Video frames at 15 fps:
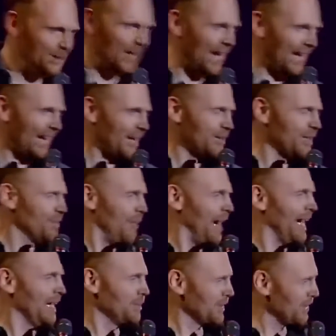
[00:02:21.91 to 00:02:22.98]
Like, you're not out
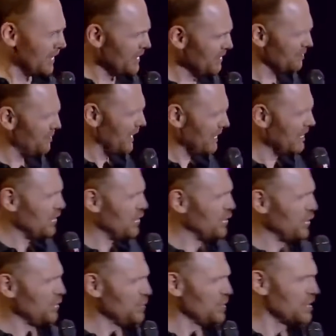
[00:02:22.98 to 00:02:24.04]
of your mind with all your
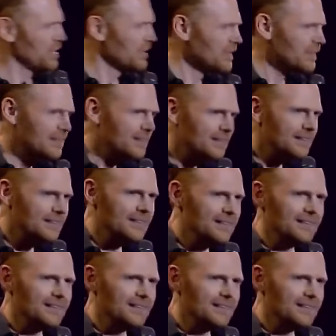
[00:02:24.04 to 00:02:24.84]
fucking shoes.